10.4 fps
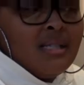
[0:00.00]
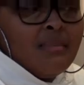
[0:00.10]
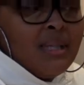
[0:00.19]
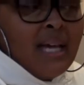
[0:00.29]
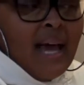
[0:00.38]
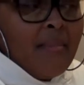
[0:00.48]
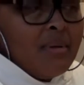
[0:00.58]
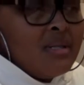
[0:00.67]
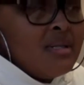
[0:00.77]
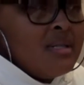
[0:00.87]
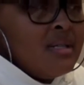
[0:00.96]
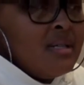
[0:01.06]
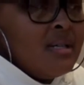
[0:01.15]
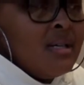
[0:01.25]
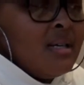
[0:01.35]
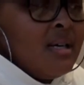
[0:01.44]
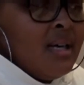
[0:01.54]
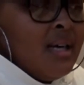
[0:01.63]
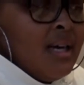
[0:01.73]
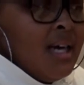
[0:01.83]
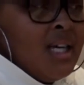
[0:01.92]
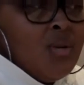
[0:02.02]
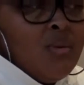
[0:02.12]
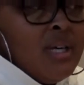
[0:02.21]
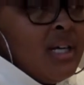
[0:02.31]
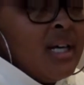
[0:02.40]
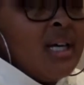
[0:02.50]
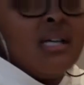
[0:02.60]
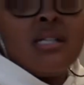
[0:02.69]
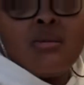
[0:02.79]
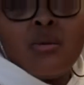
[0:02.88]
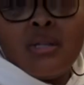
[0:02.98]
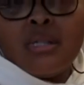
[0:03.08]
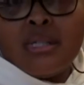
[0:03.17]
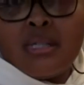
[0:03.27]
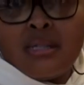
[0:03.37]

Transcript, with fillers: something happened, and you were your King of Swords,